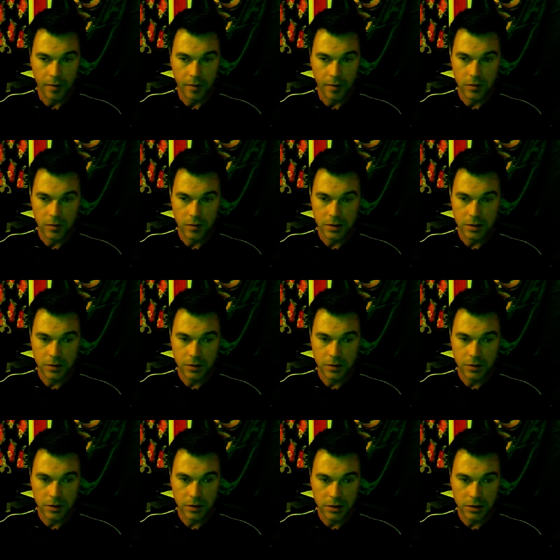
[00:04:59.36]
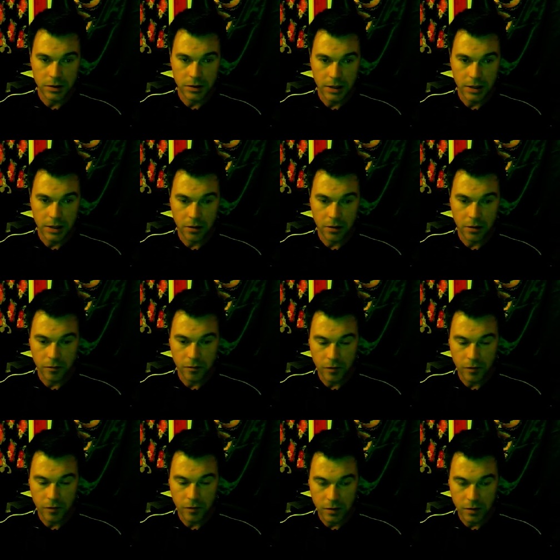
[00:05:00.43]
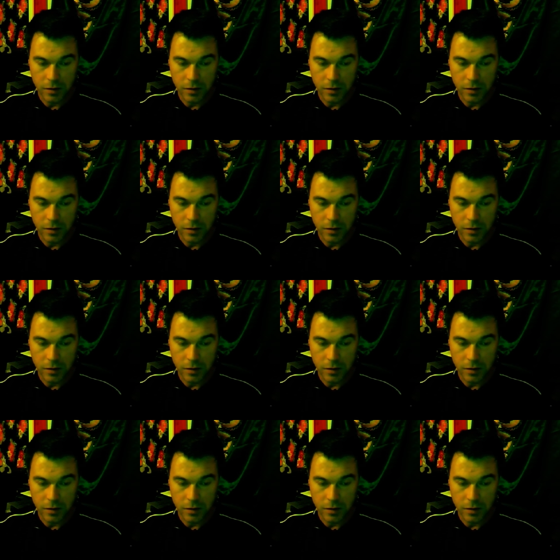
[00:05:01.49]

That's the end of the,